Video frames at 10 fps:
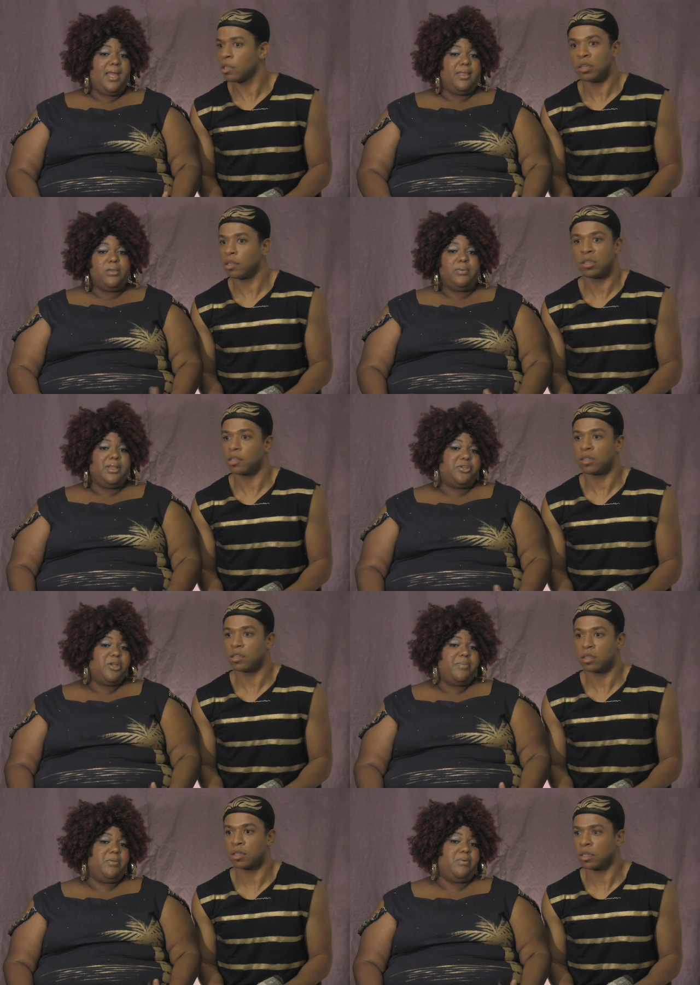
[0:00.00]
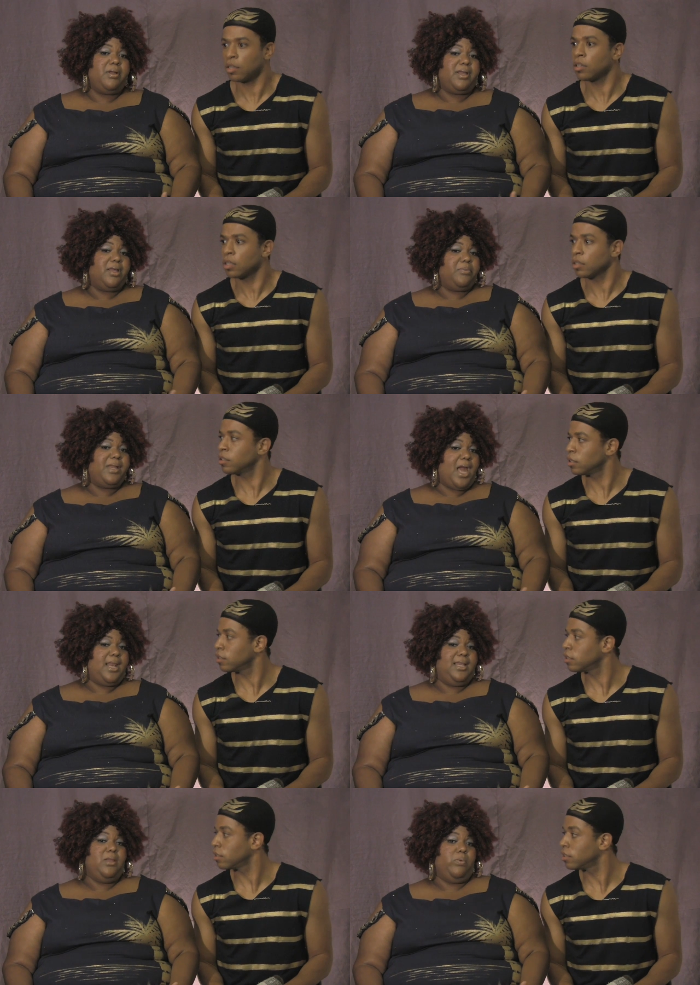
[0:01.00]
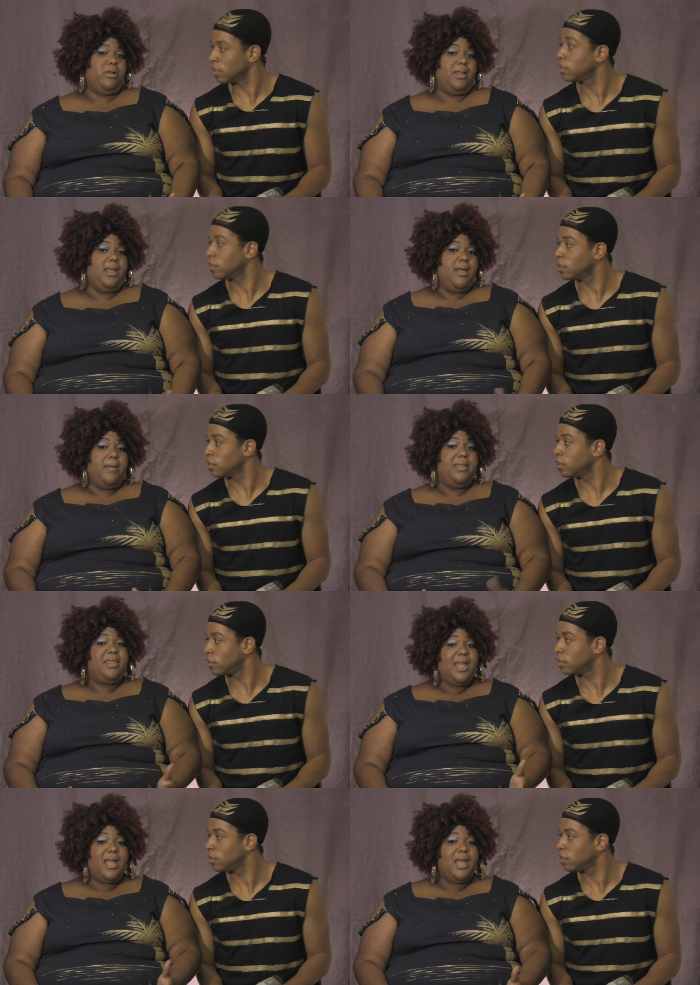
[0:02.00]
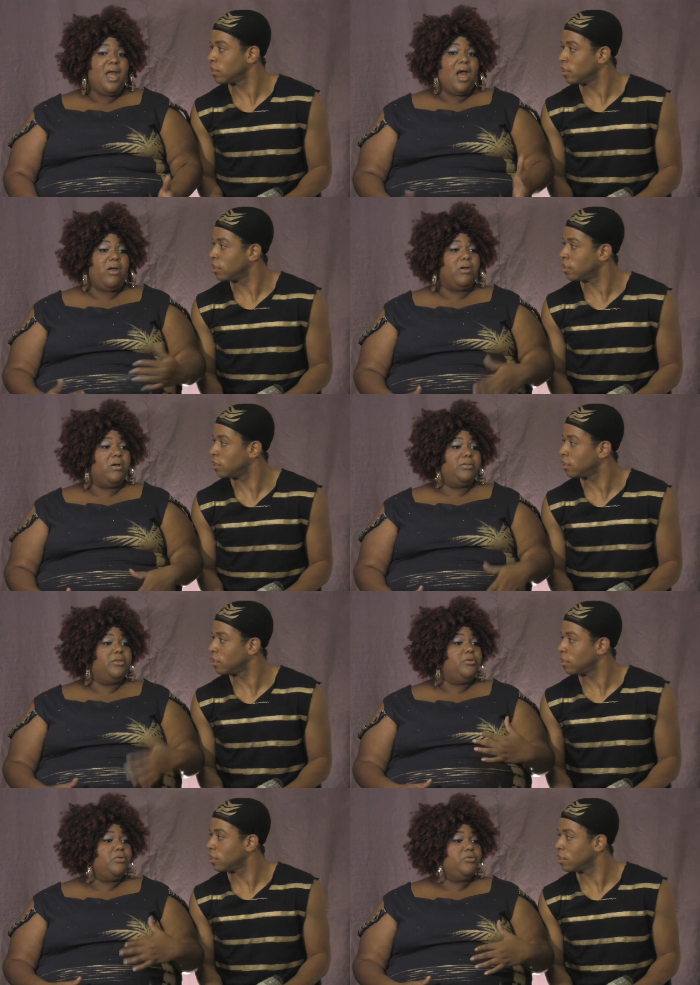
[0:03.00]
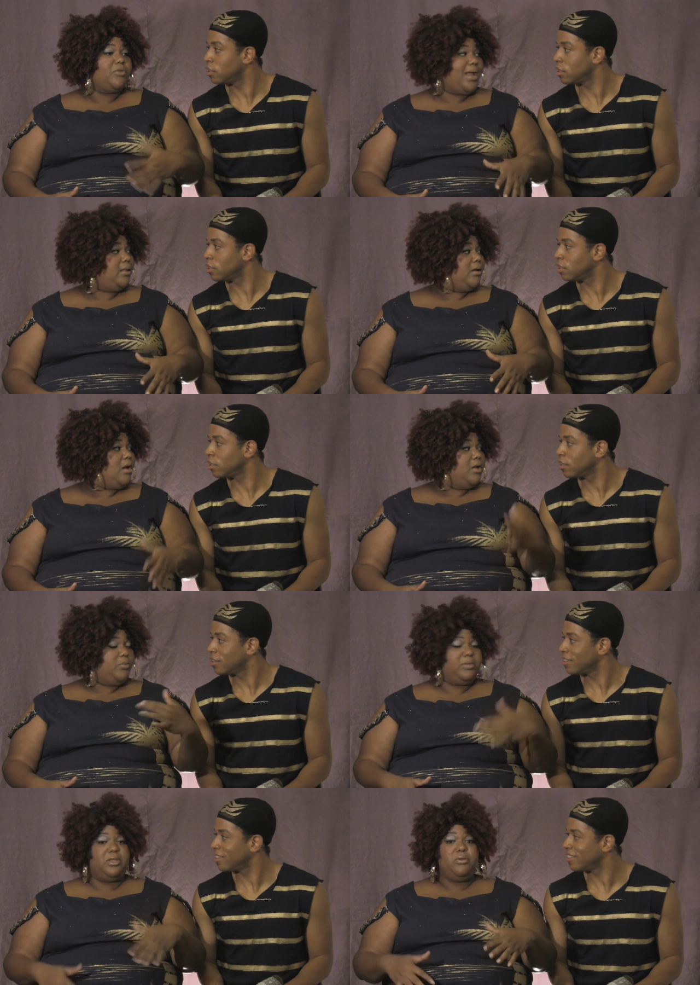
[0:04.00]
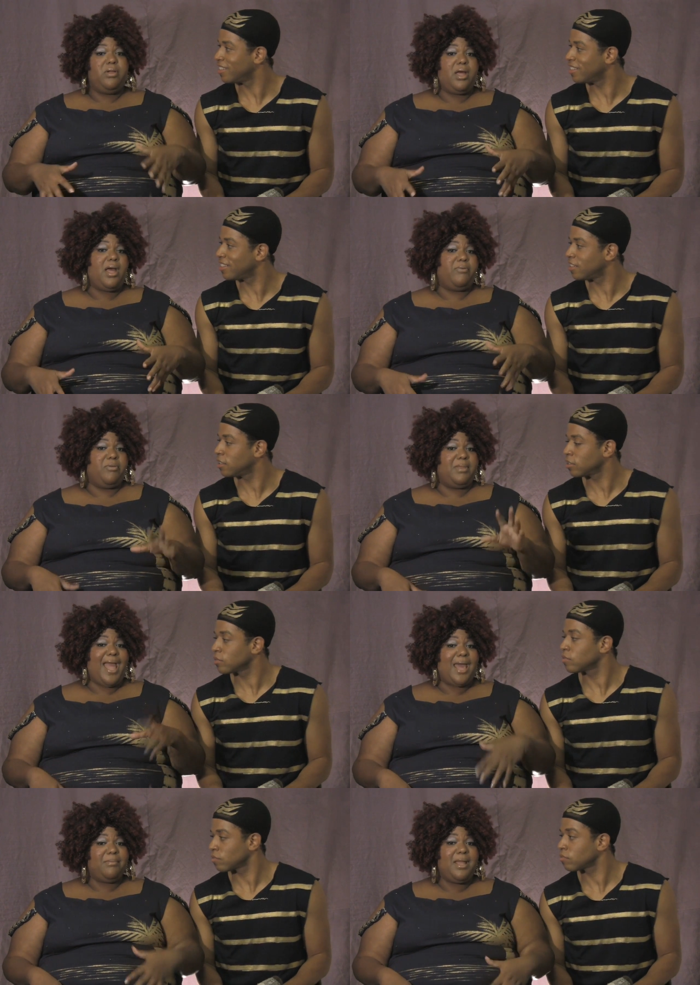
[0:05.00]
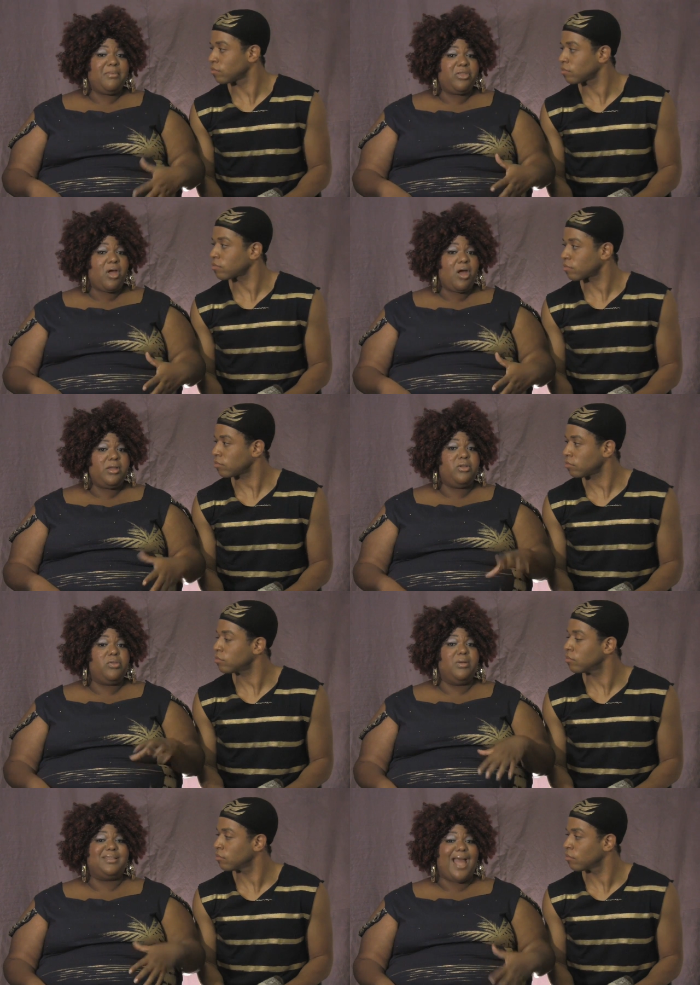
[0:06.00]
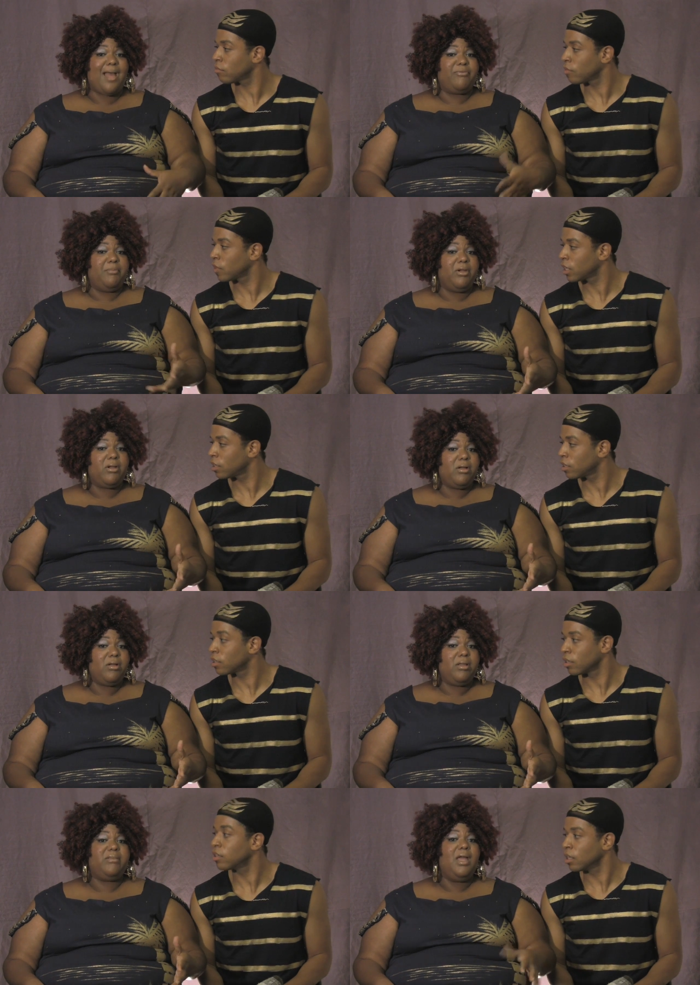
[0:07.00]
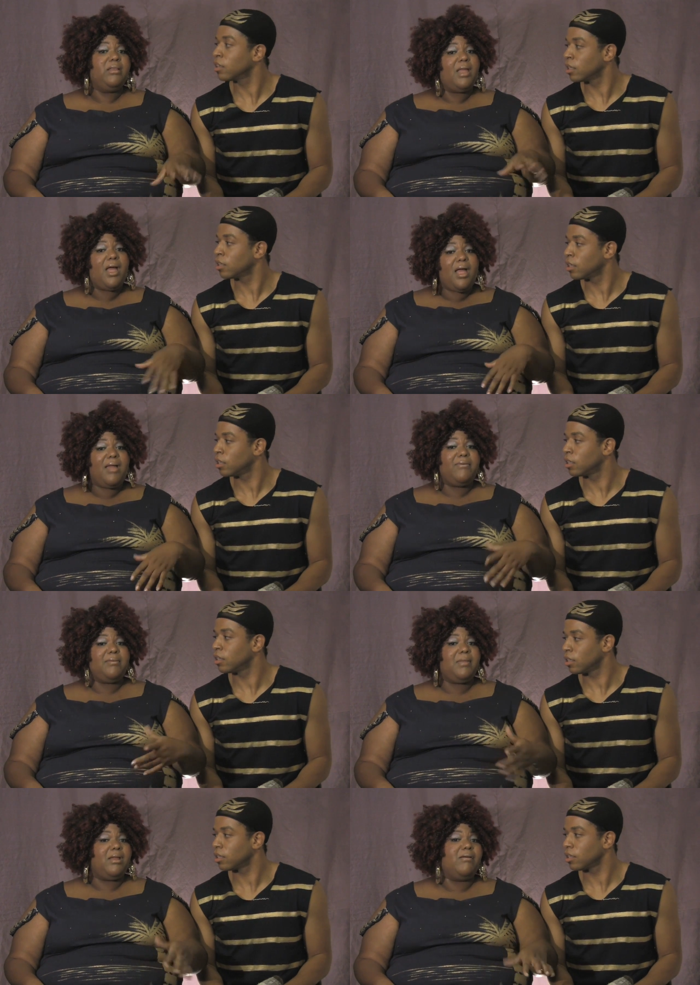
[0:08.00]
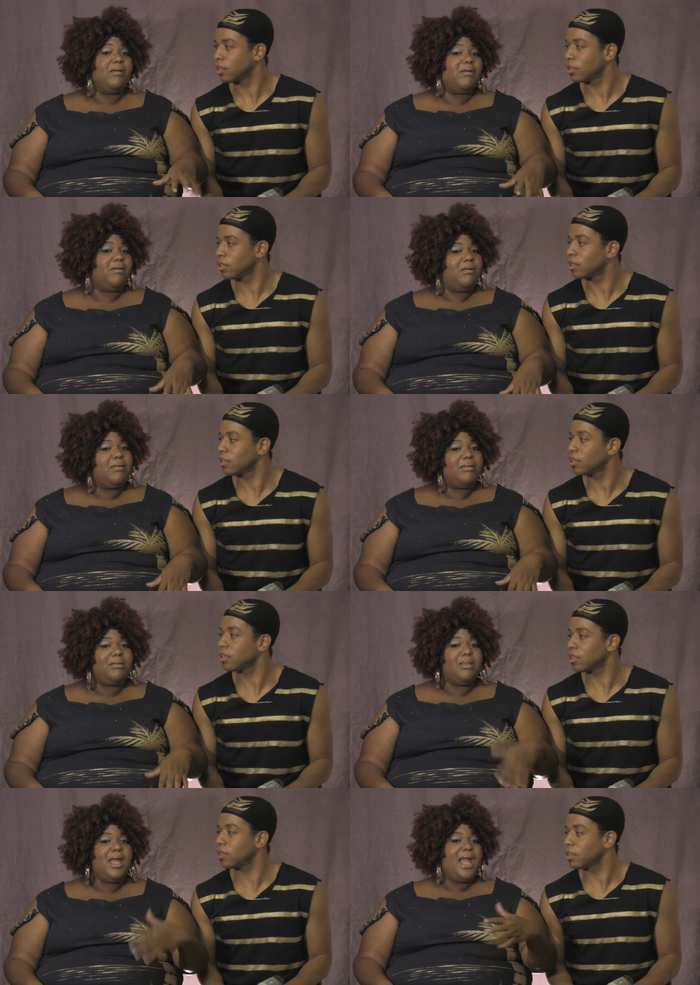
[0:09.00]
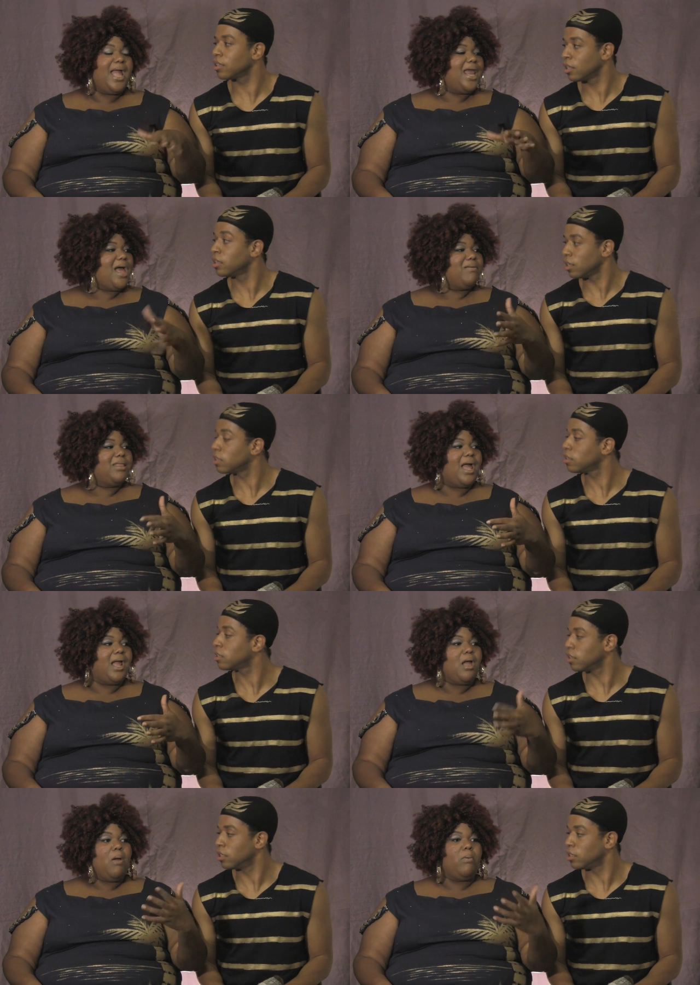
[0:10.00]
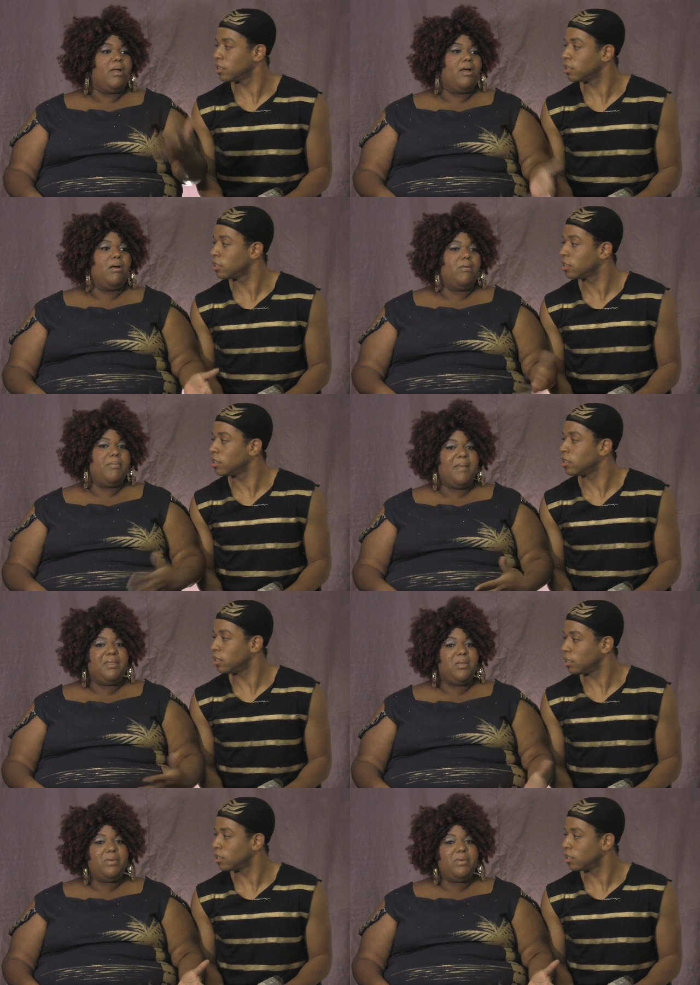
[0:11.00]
Speaker 1: and there really should be one because we kind of need one. And then I heard the new trailer with the new cut from the Adam Lambert song, you know, going "Time for Miracles." Time for miracle. And I was like, well, well, maybe